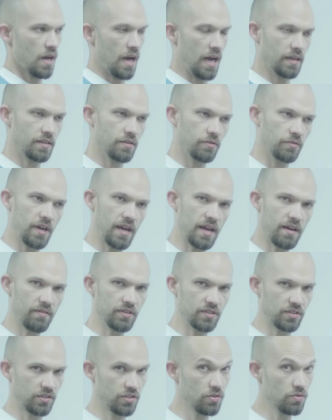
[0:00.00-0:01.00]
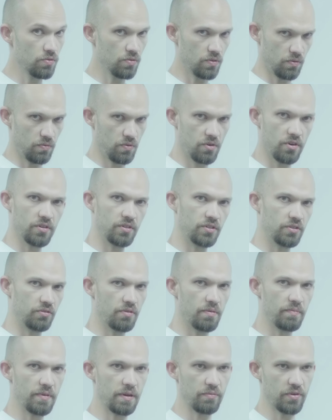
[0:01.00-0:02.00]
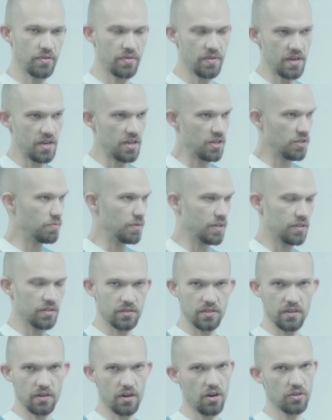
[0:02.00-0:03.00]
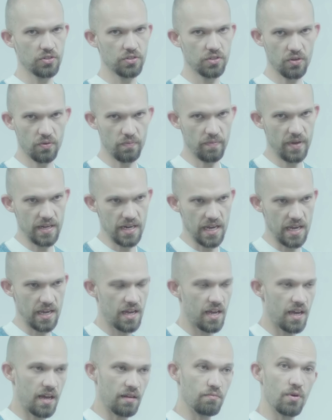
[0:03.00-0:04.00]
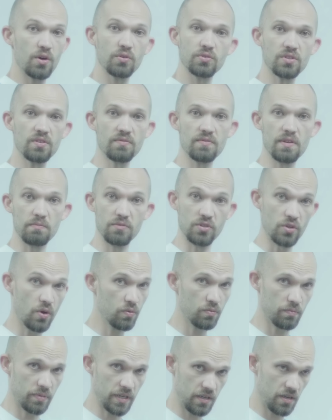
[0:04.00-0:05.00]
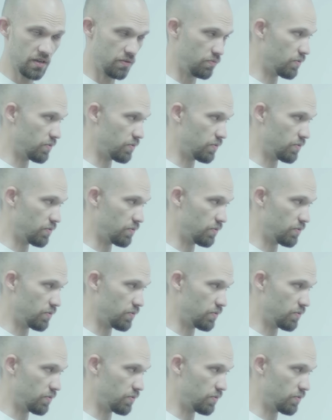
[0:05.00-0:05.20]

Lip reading: I don't have as cute a word to remember these because there are so many, and most of them don't begin